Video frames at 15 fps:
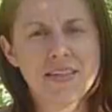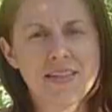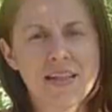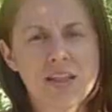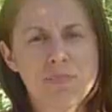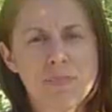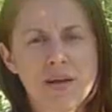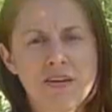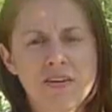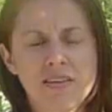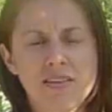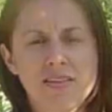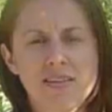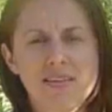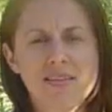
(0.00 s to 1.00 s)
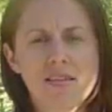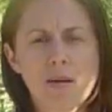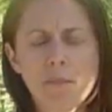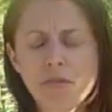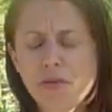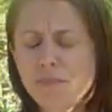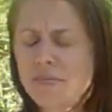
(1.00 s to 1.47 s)
these experiences,
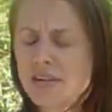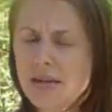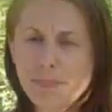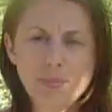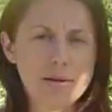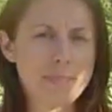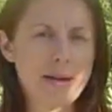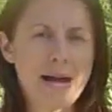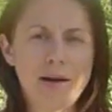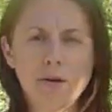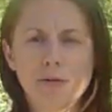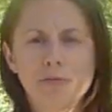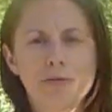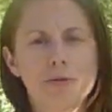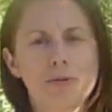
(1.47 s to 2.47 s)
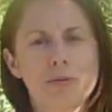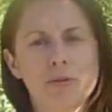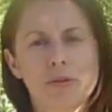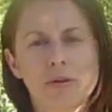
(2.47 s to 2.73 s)
some of them deeply powerful,